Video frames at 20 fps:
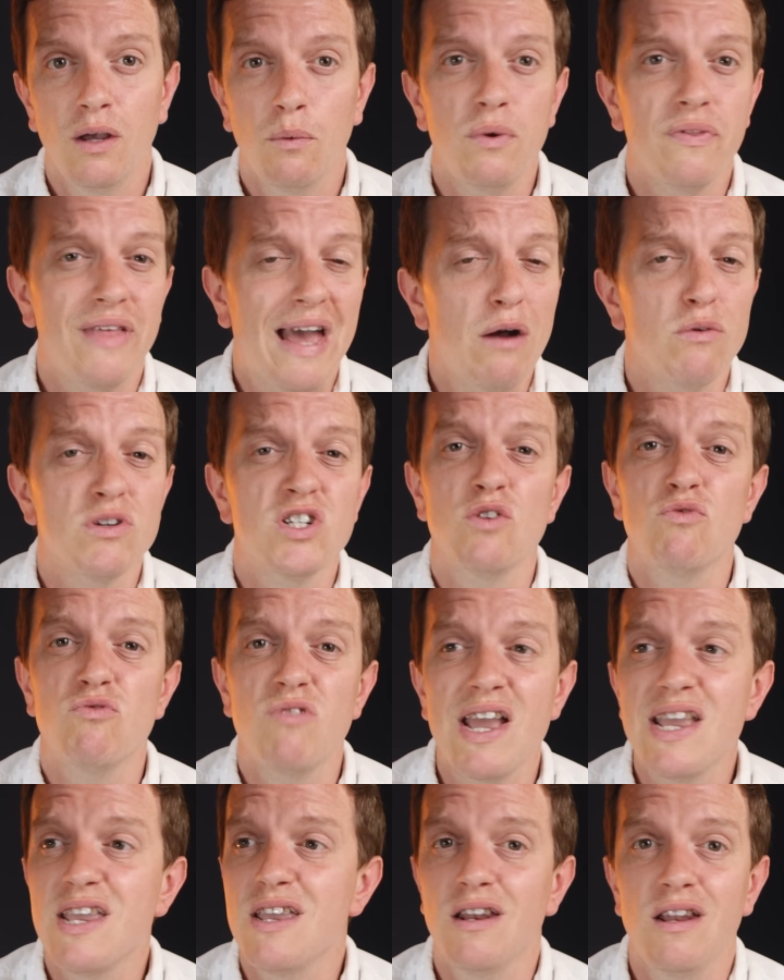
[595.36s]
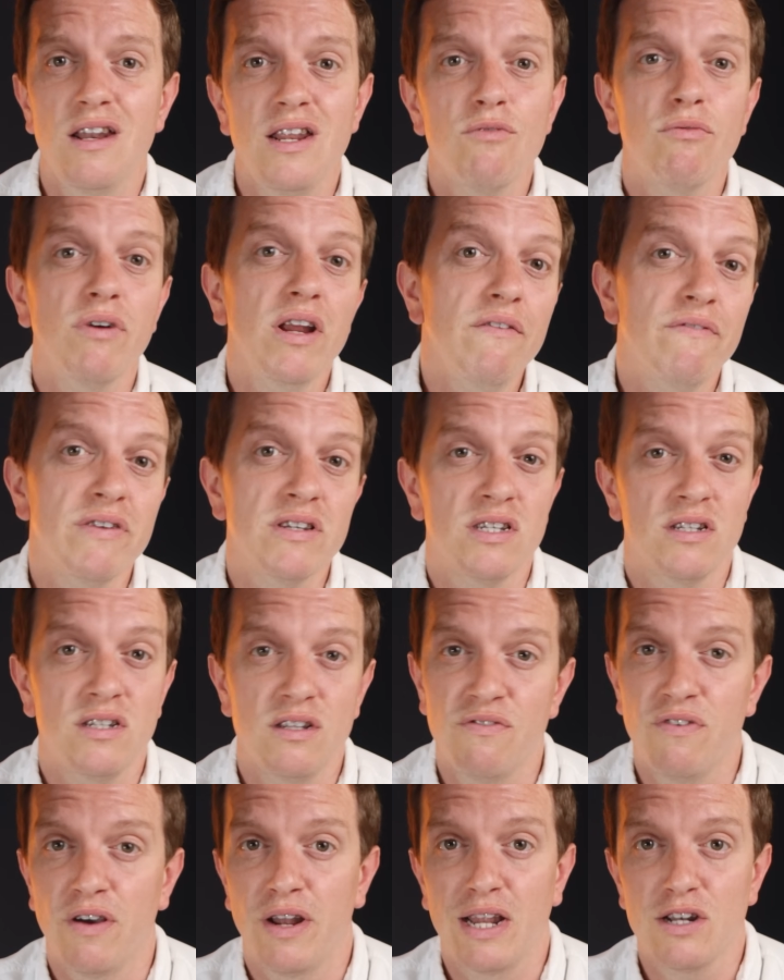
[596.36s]
without a regularly
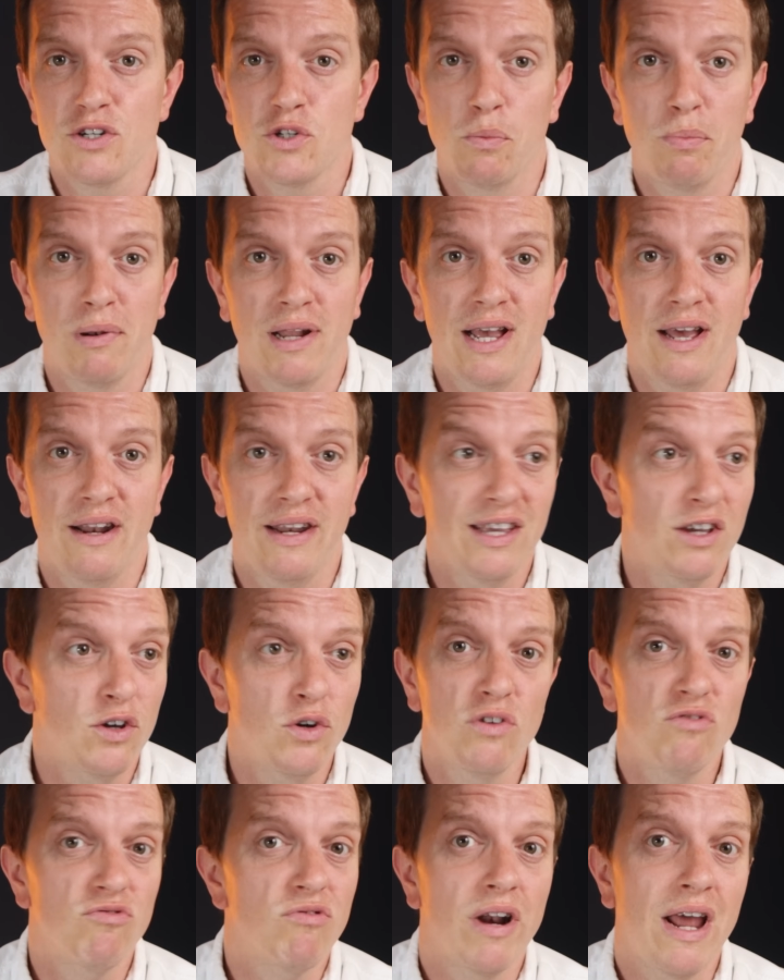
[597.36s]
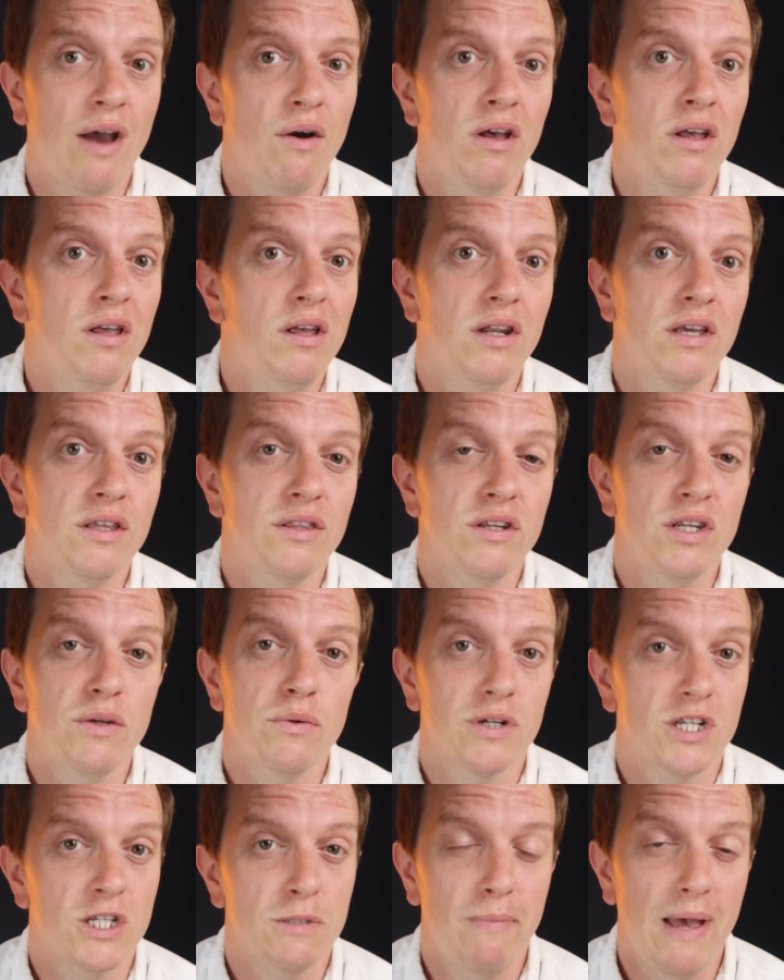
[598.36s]
revisited financial plan, it could run out earlier than you
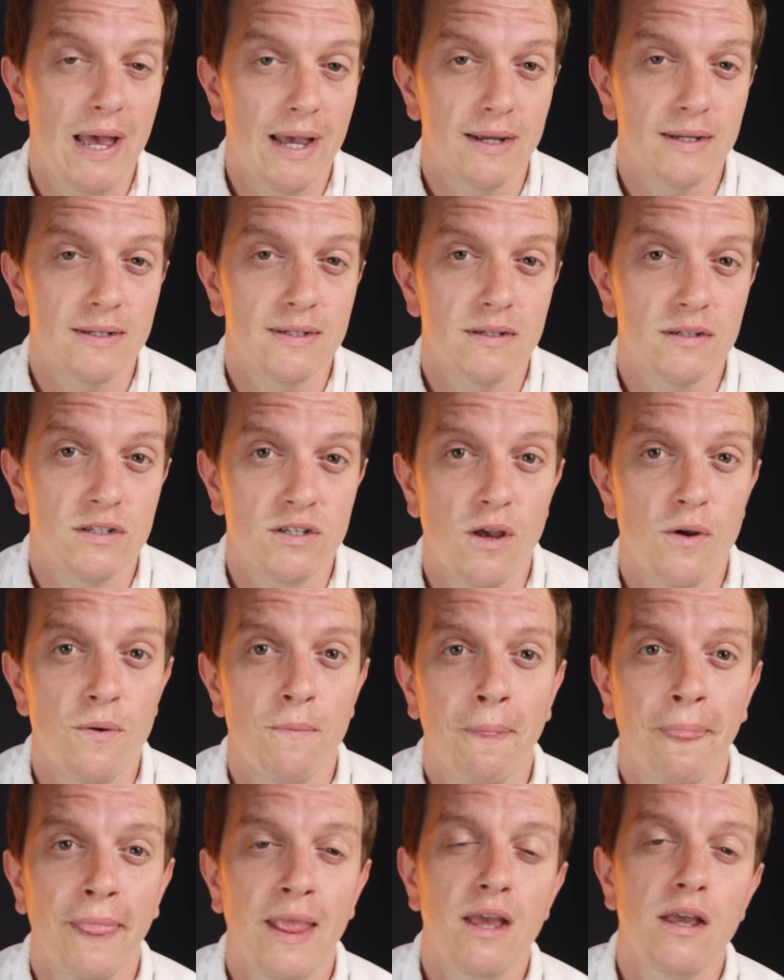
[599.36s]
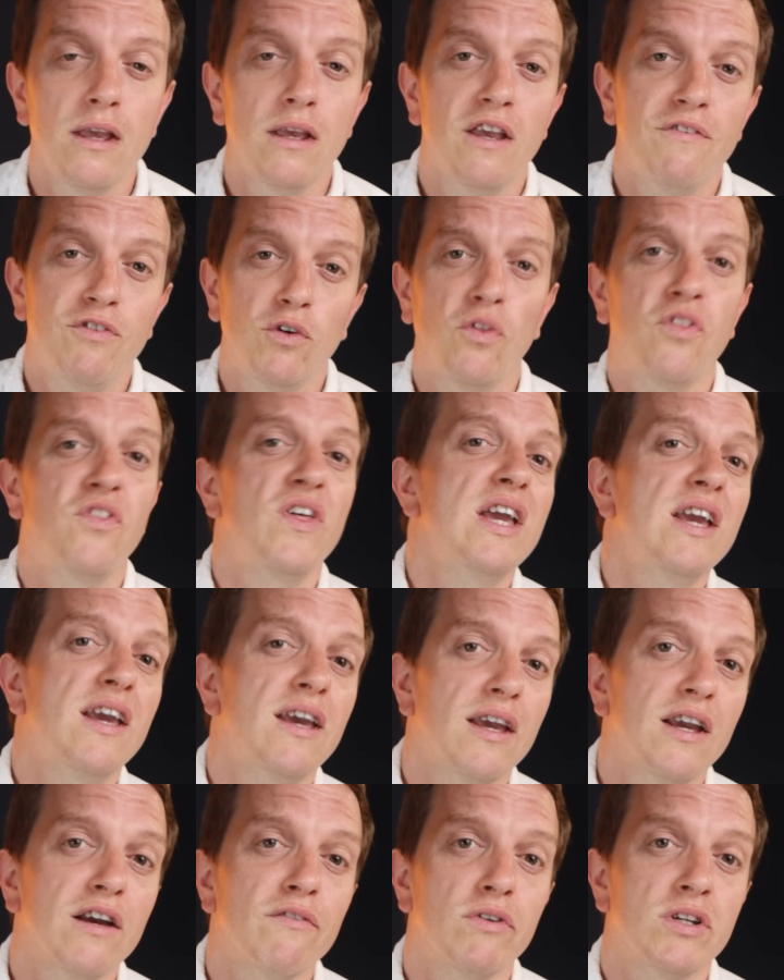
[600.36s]
expect. So if you're
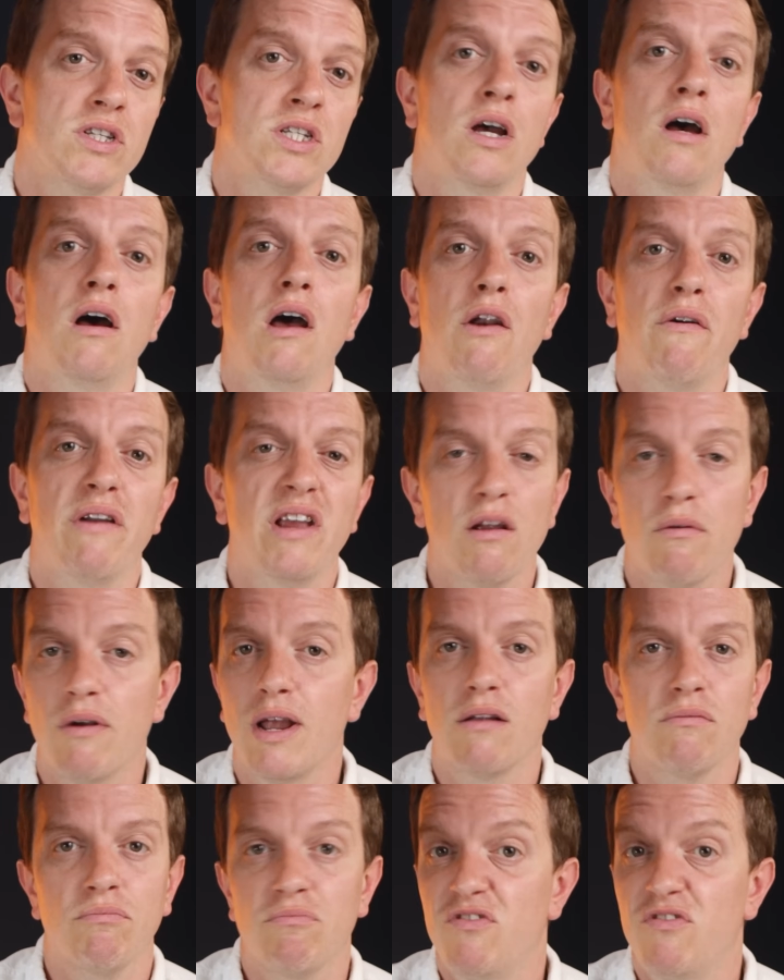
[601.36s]
thinking of retiring around